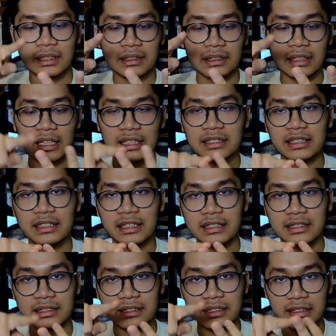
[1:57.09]
The last thing is
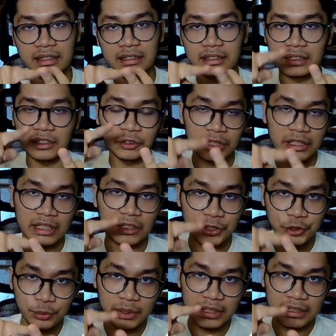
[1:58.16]
dir, the only
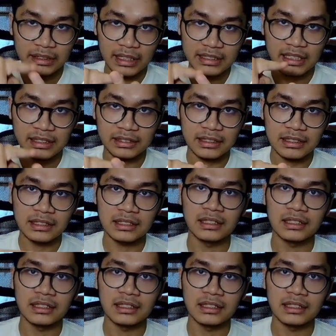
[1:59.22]
human in that sentence.